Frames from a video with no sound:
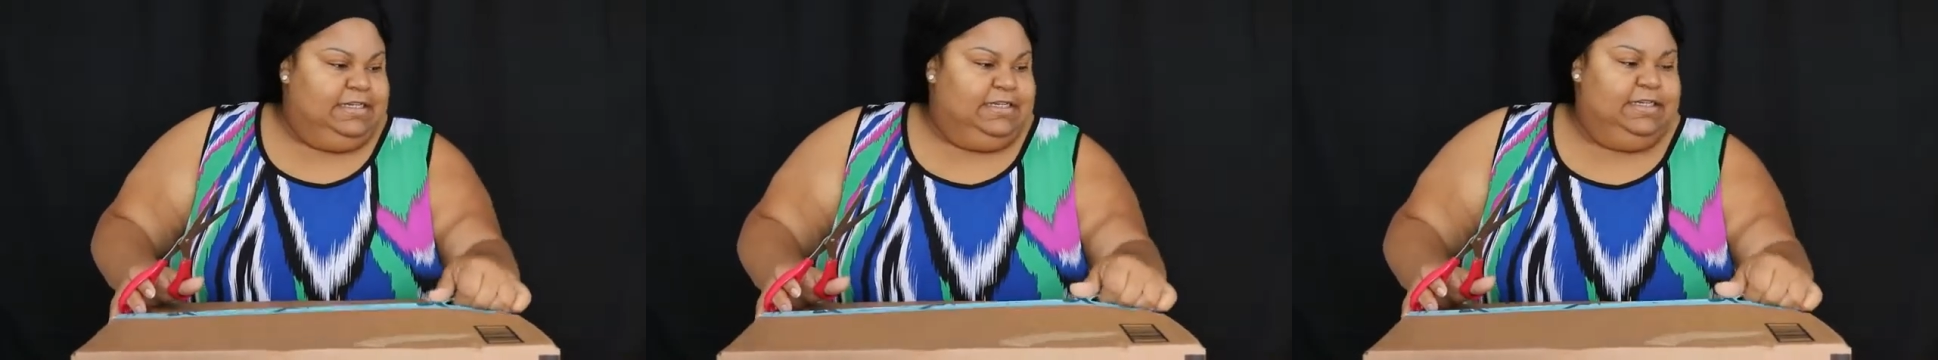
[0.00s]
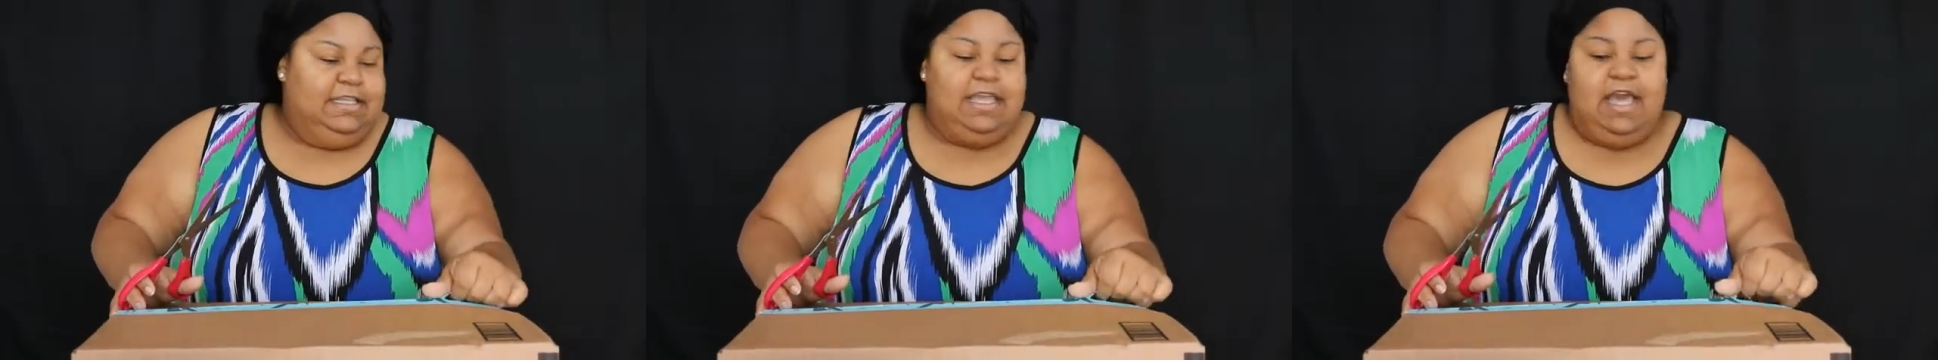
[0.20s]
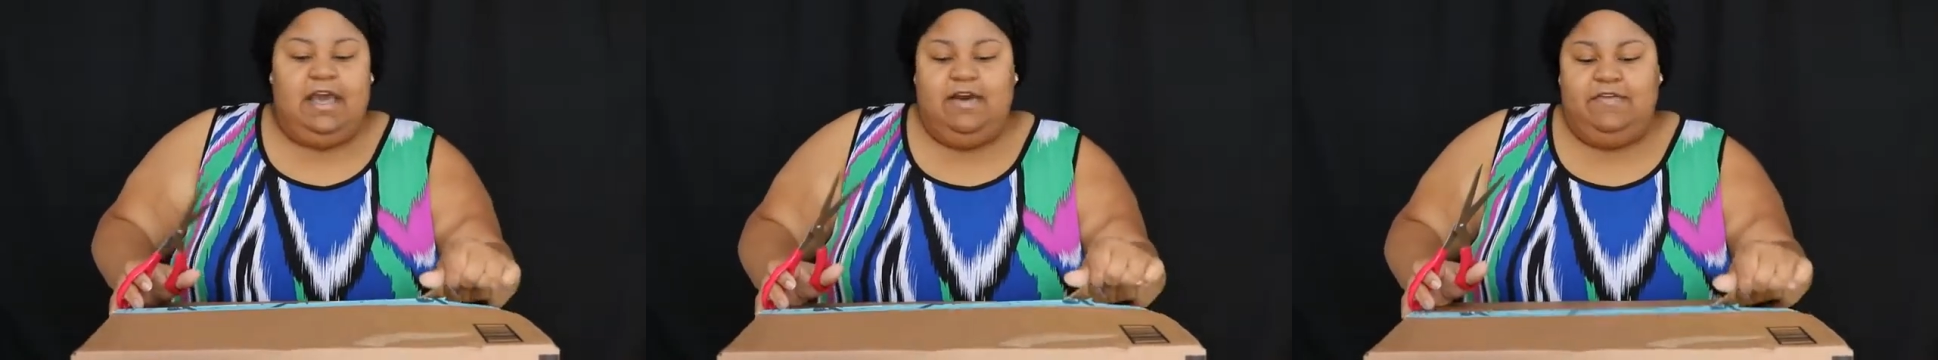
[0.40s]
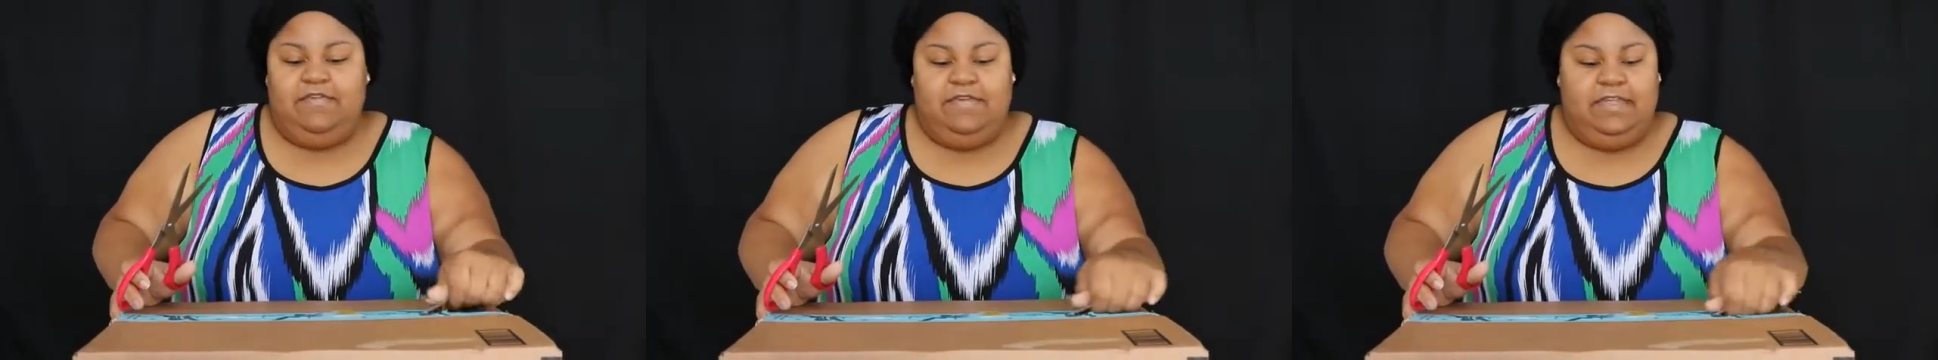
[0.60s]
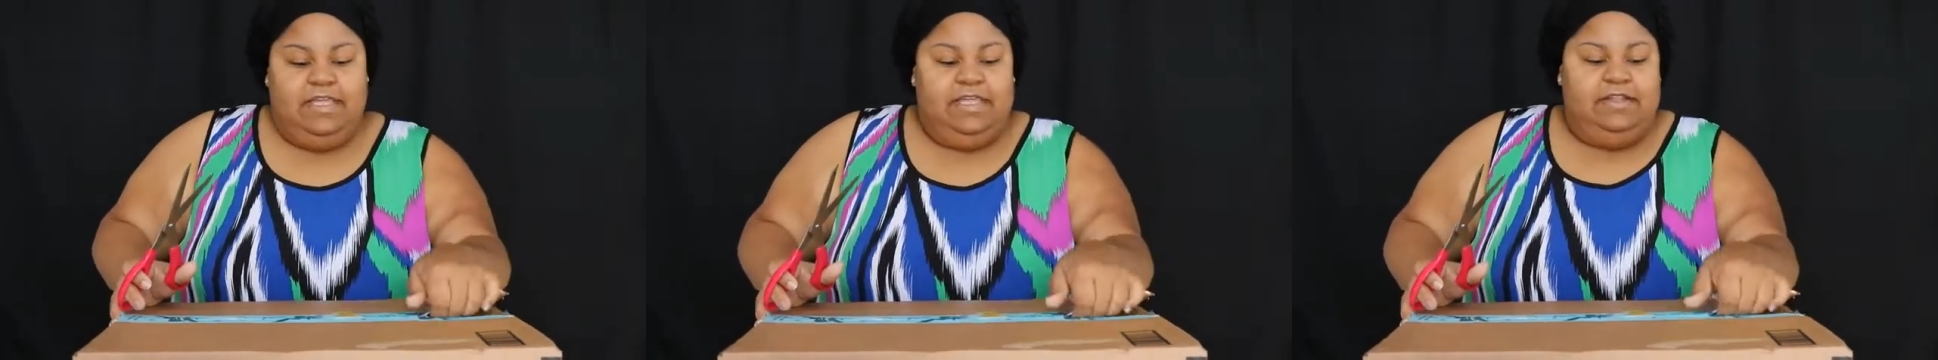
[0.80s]
and y'all
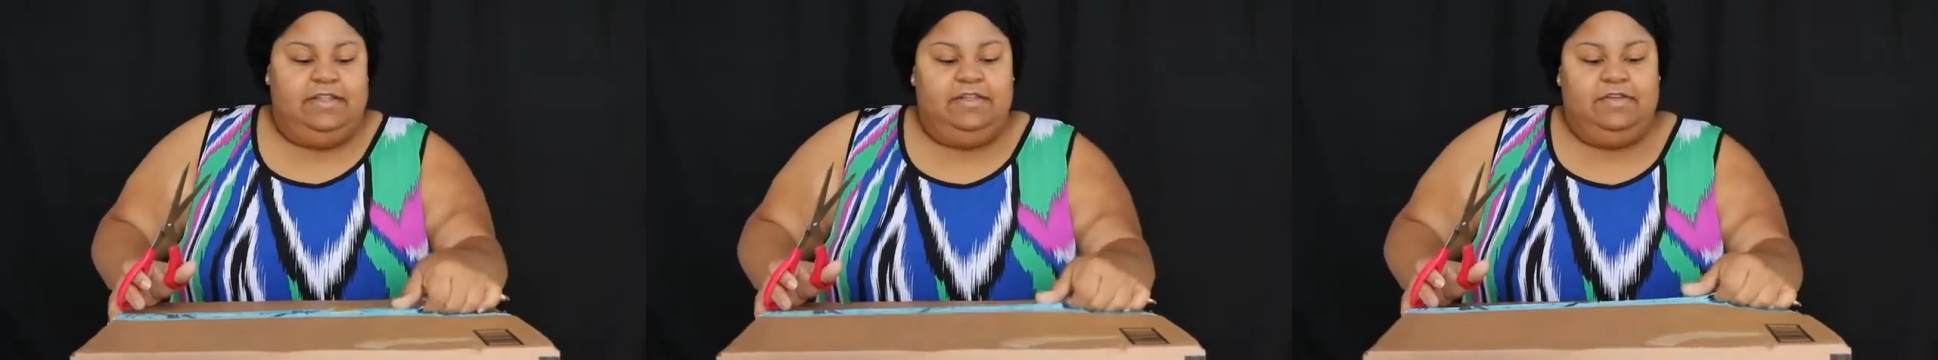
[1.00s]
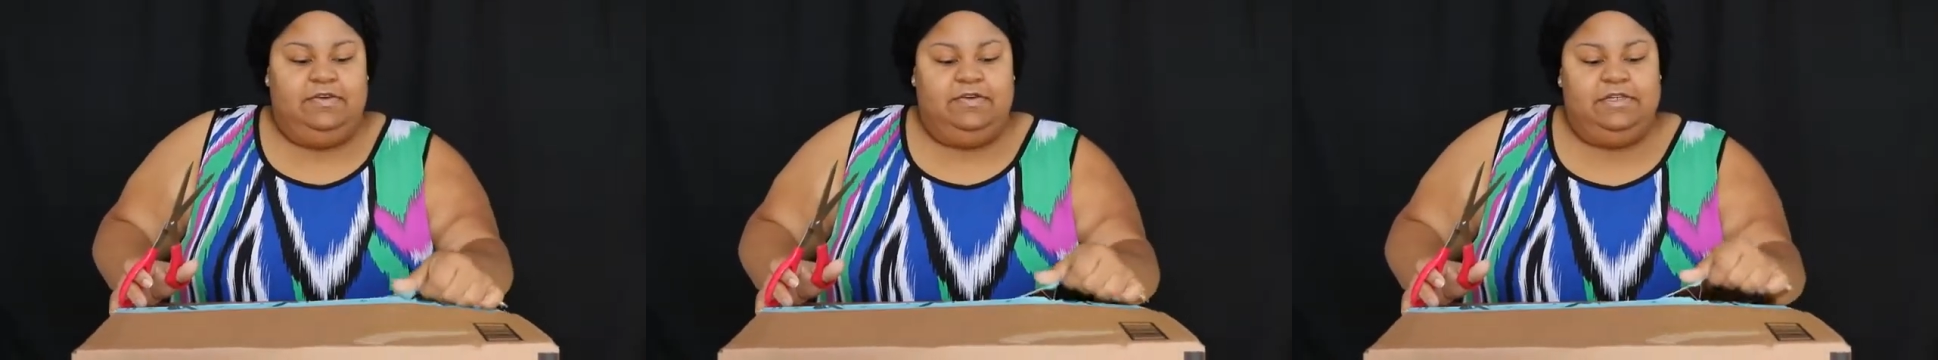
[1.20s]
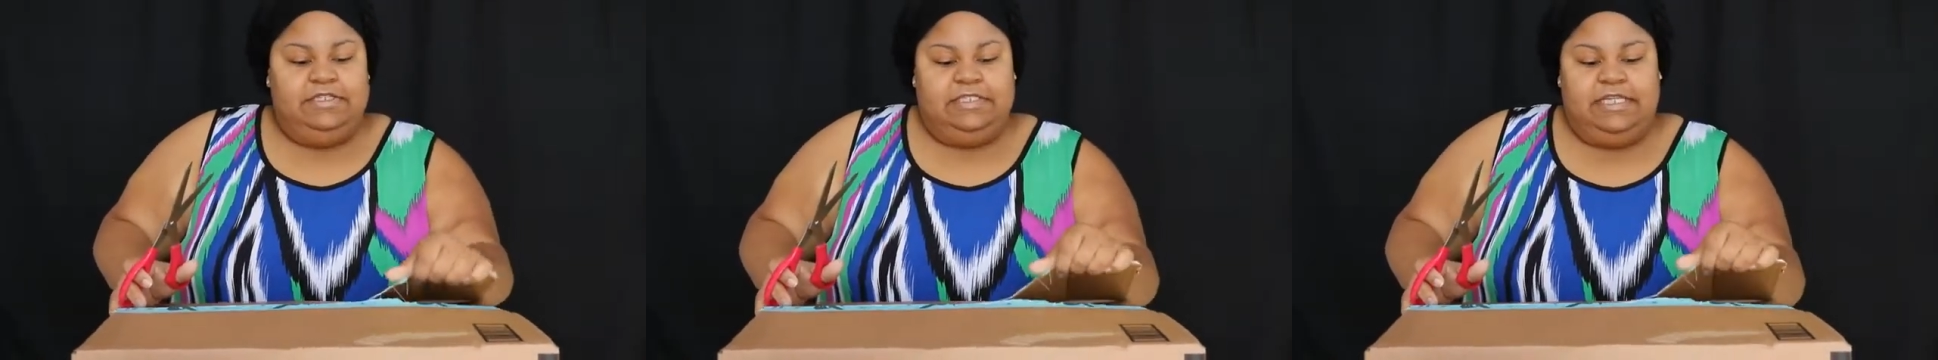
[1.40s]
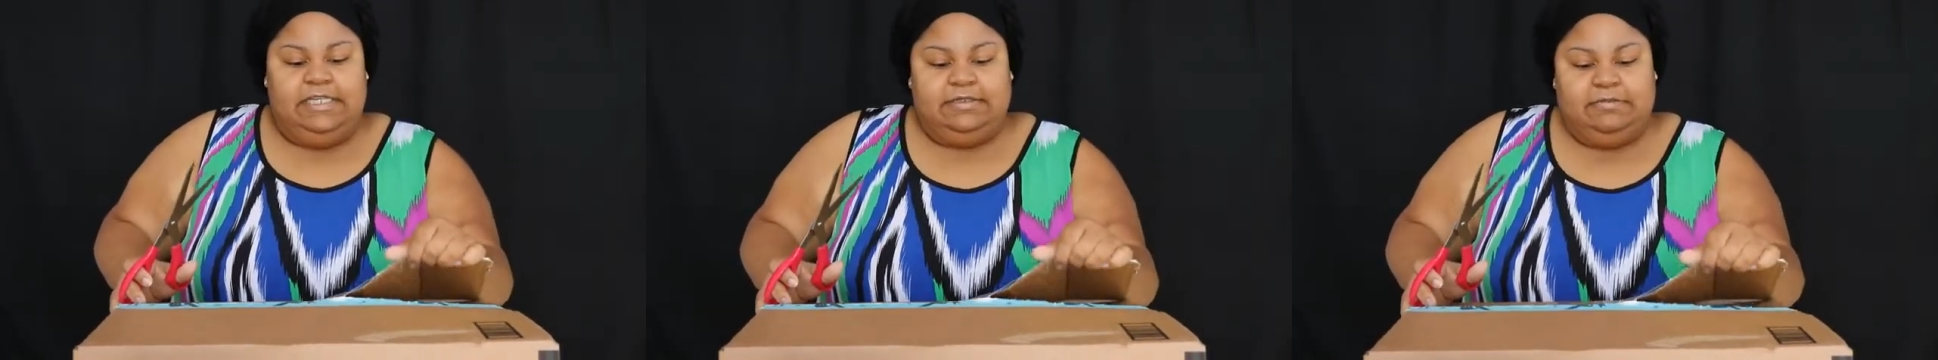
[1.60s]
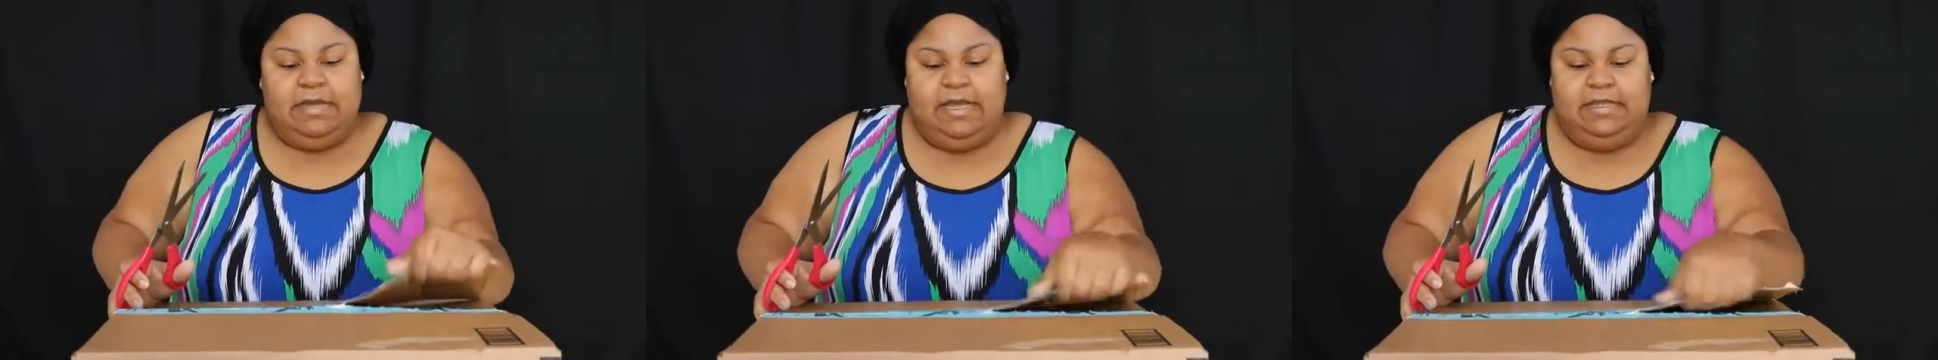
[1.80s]
forget the noise,
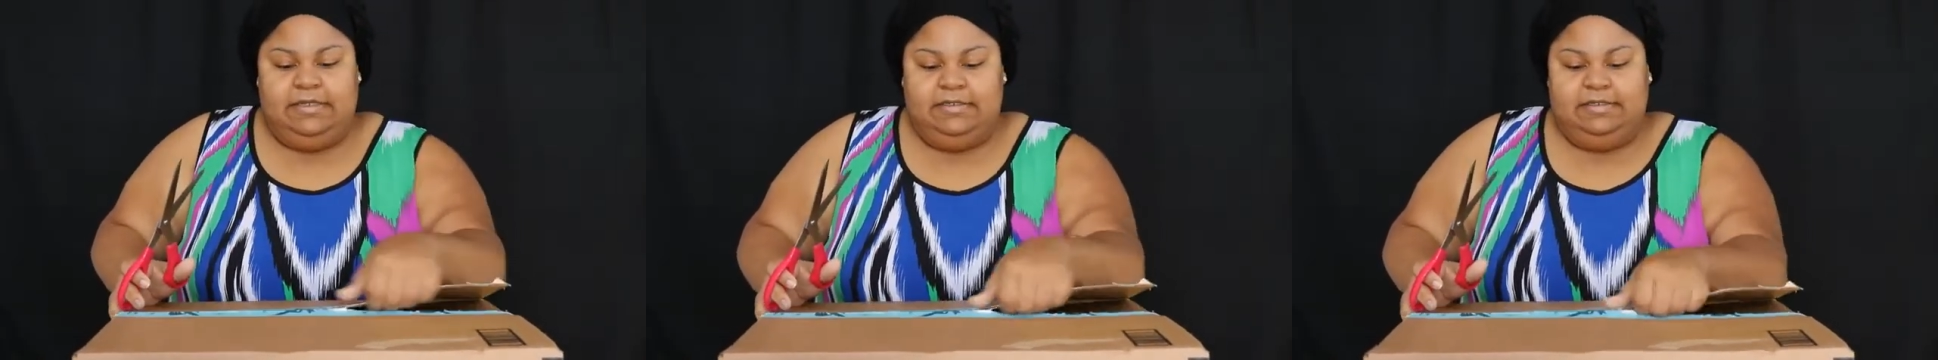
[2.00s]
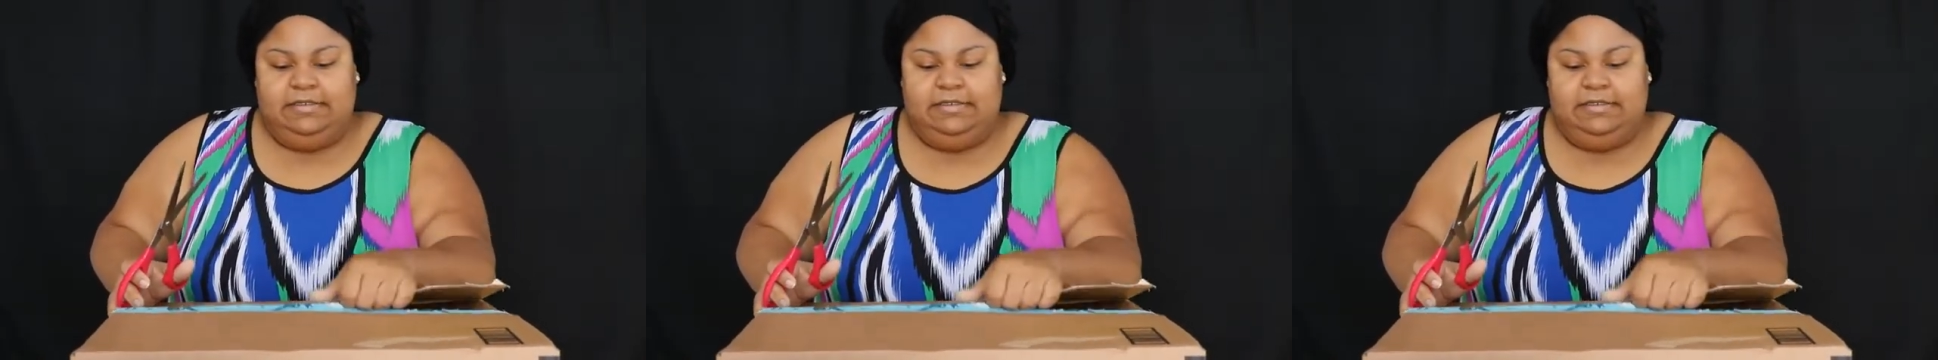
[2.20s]
that's my